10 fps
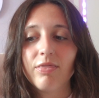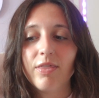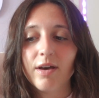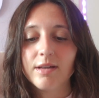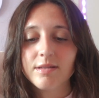
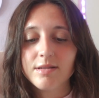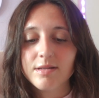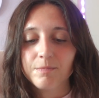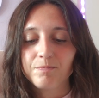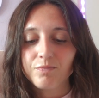that
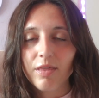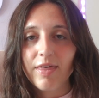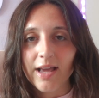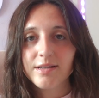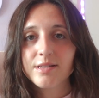
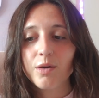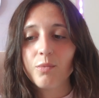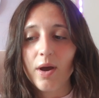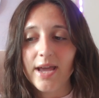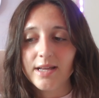things can
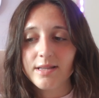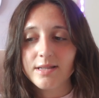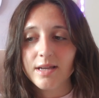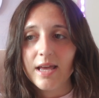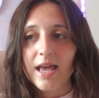
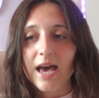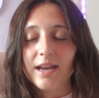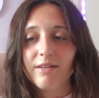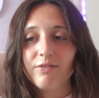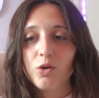wait, and
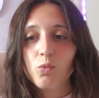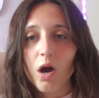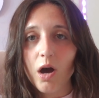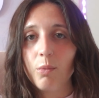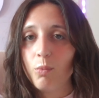if you
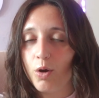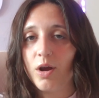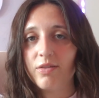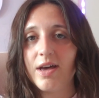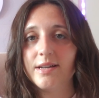can't
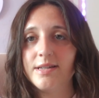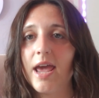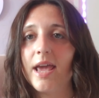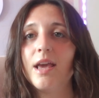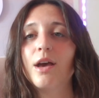work that
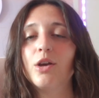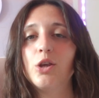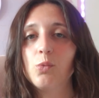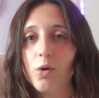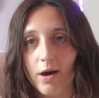day,
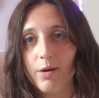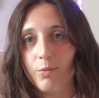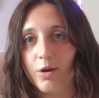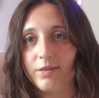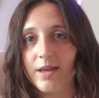you can't
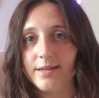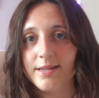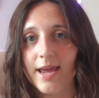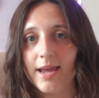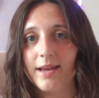work that
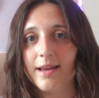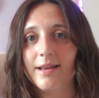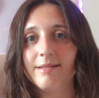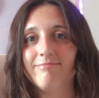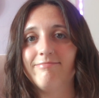day.
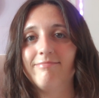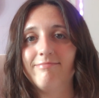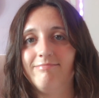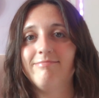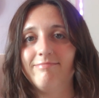
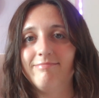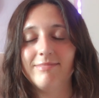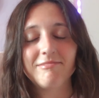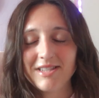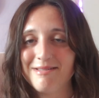
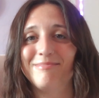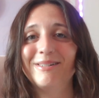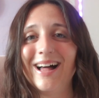Simple